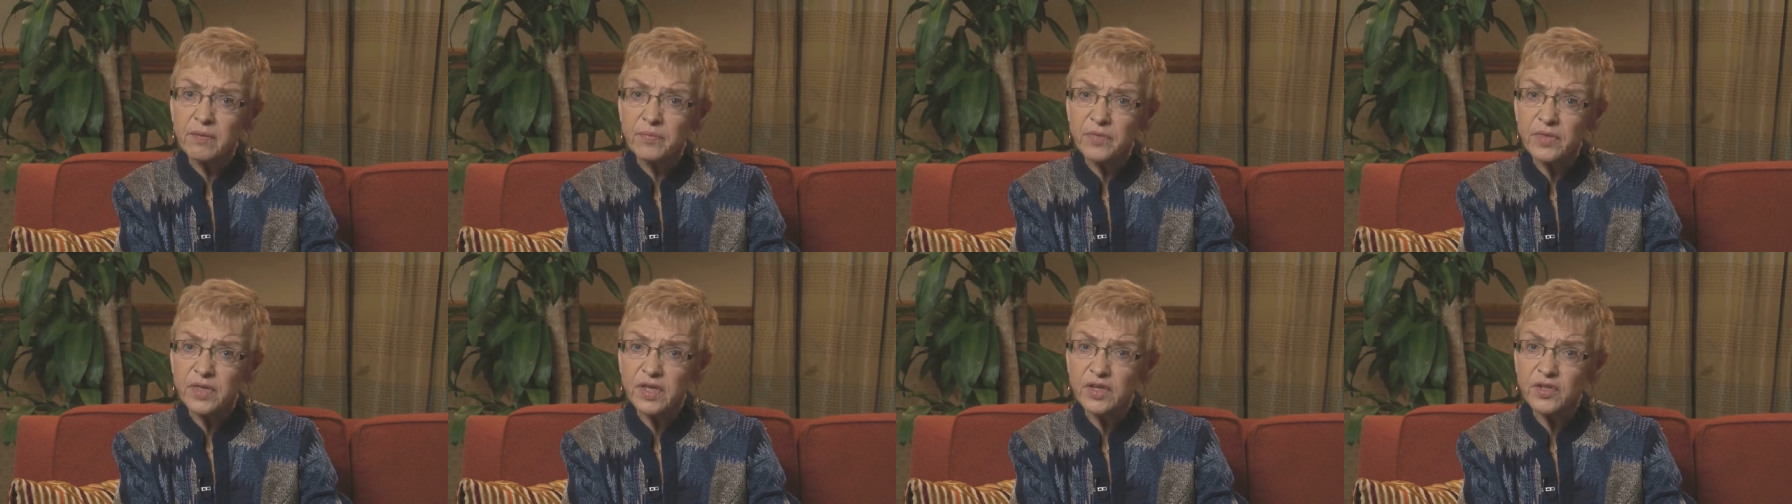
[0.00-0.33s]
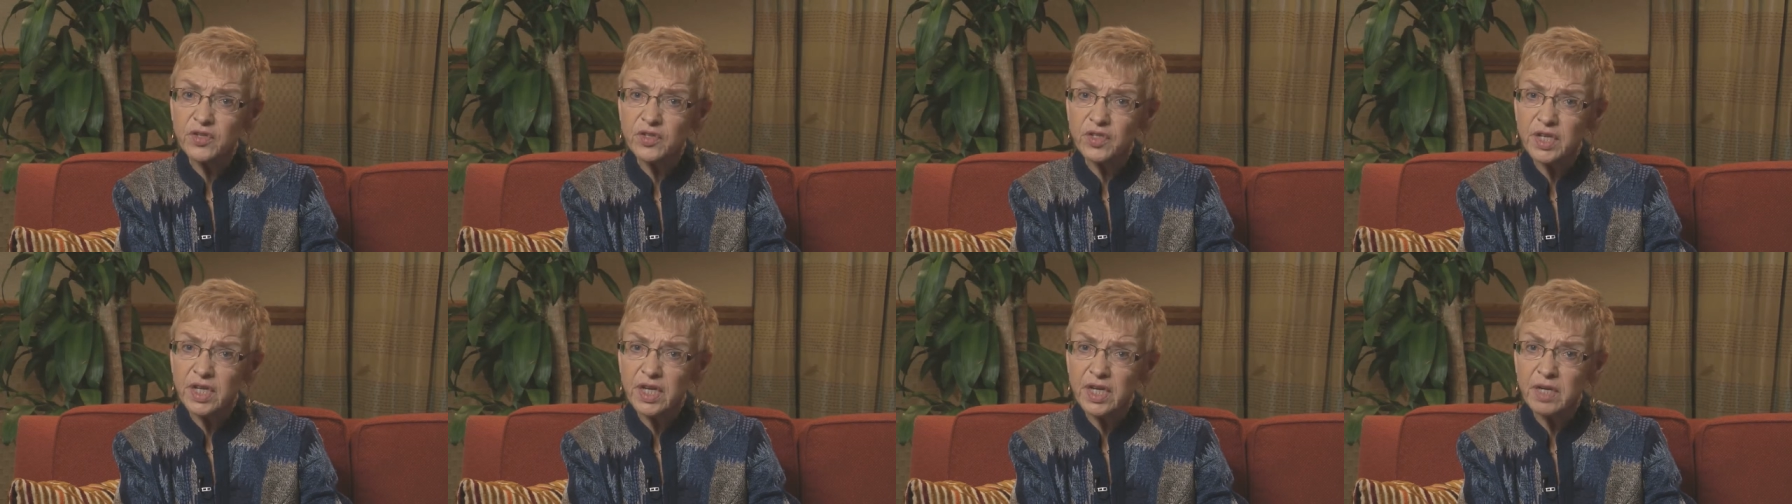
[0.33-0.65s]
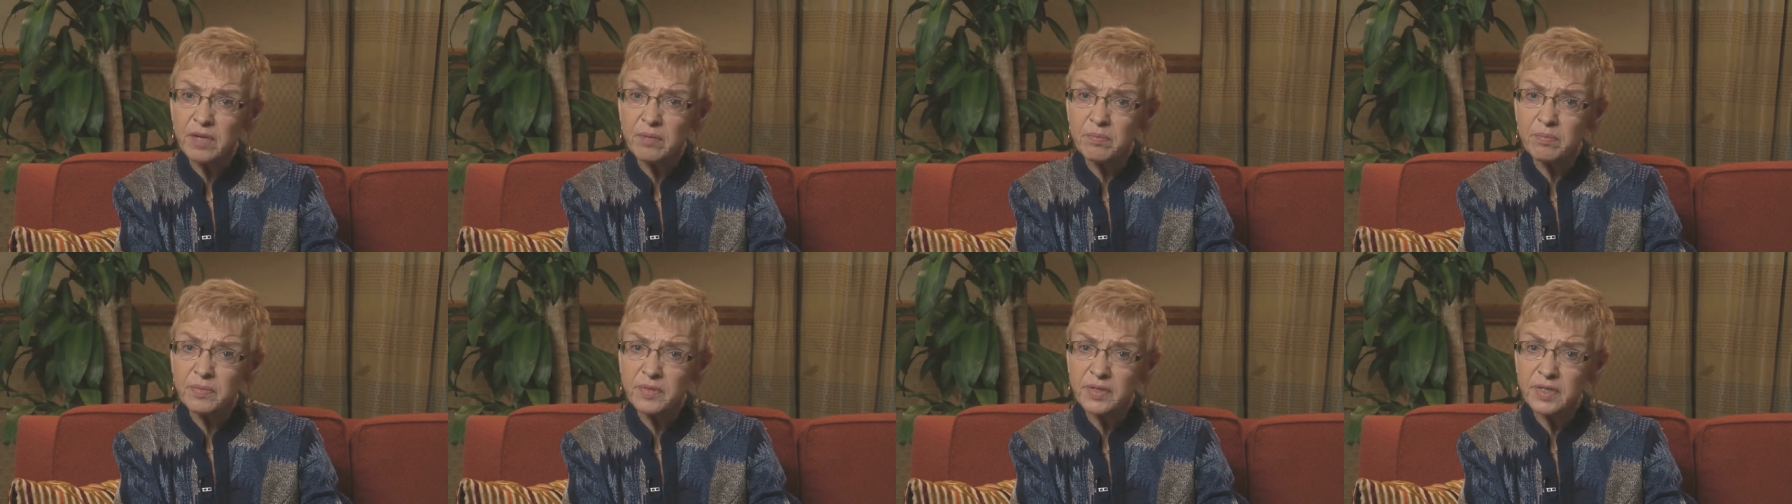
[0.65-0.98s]
these
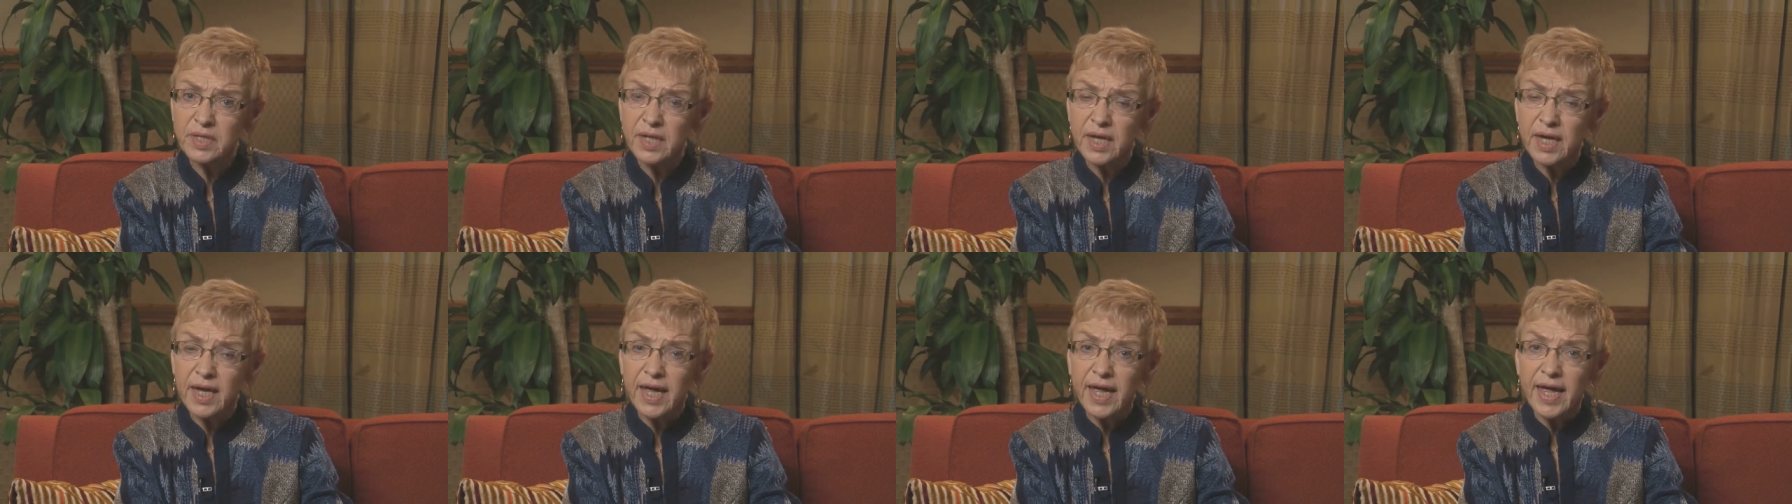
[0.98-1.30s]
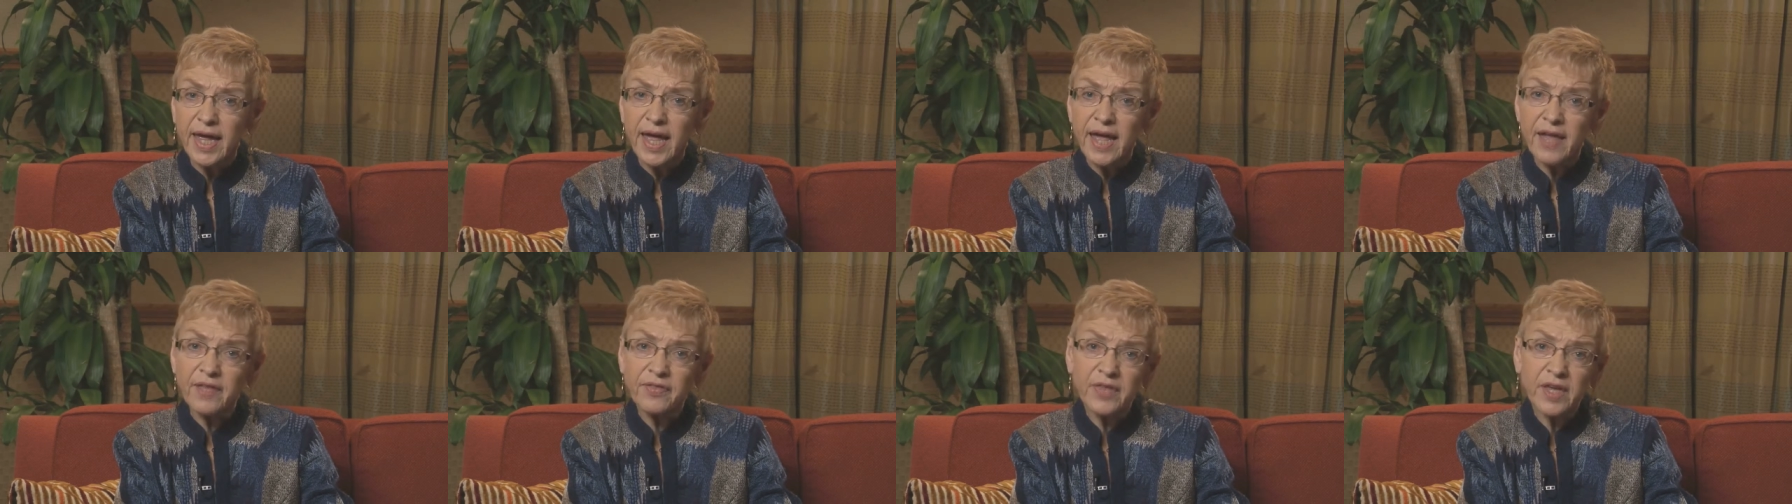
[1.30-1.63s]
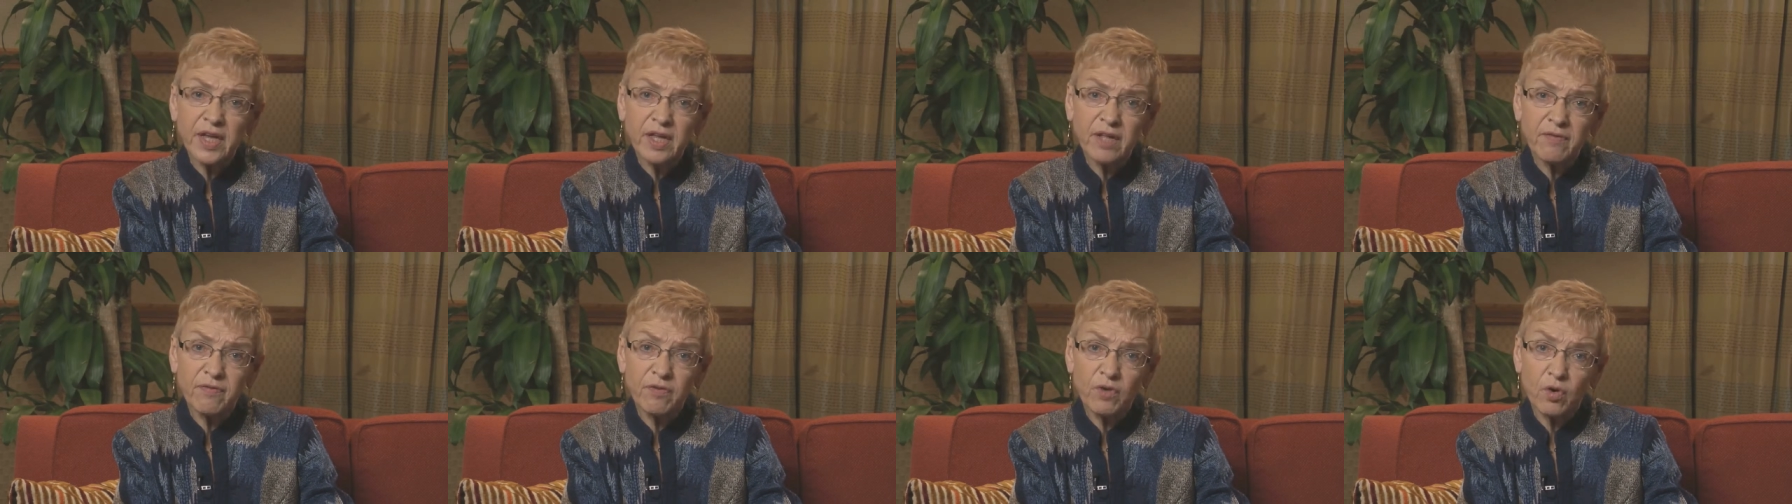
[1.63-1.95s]
teams, and
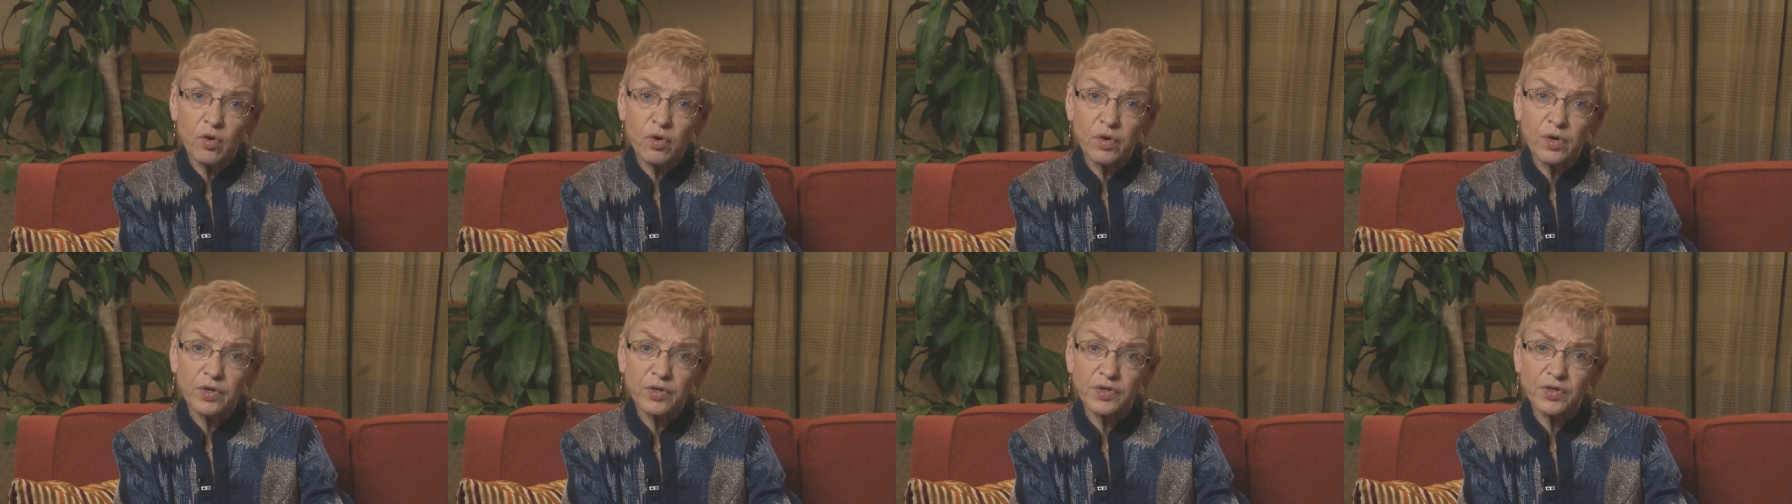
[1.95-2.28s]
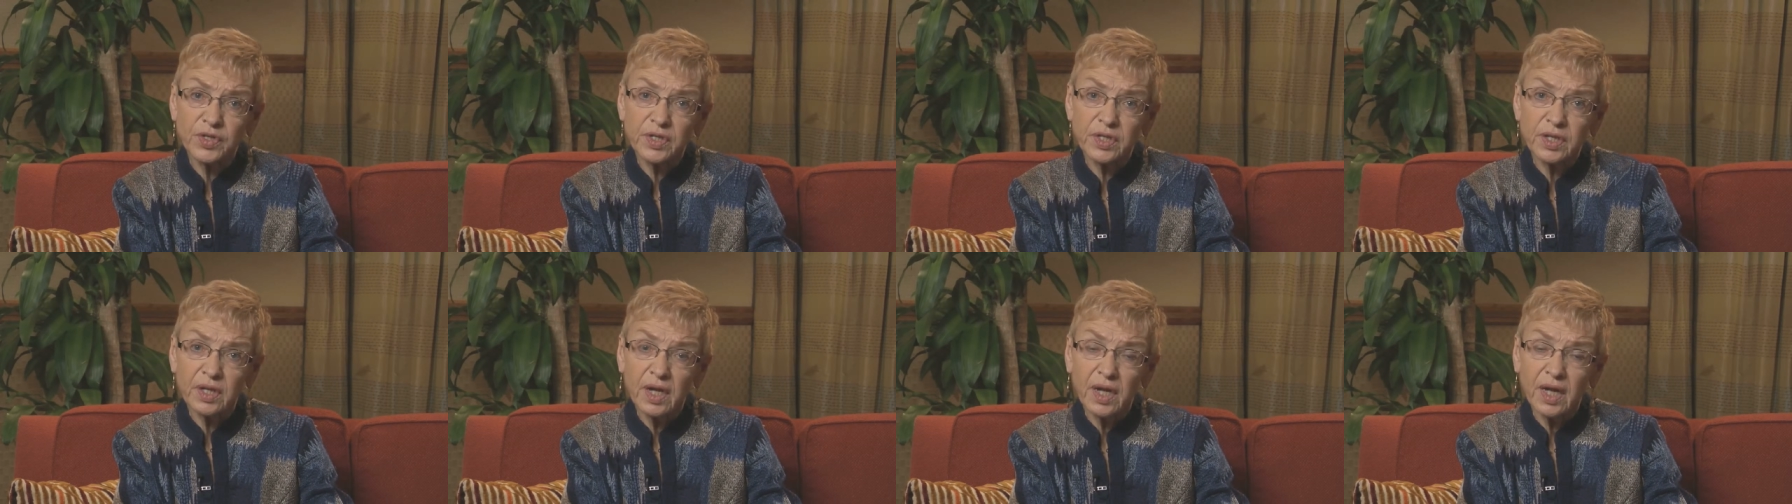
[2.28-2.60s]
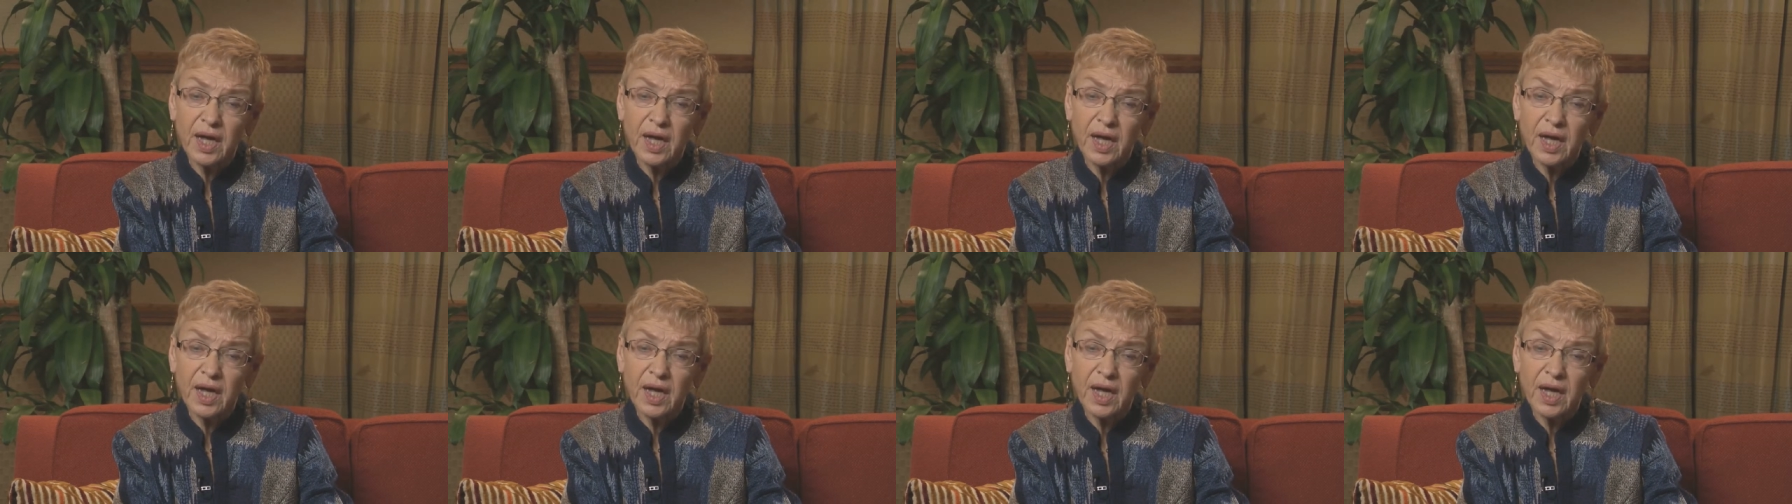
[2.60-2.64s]
then of course,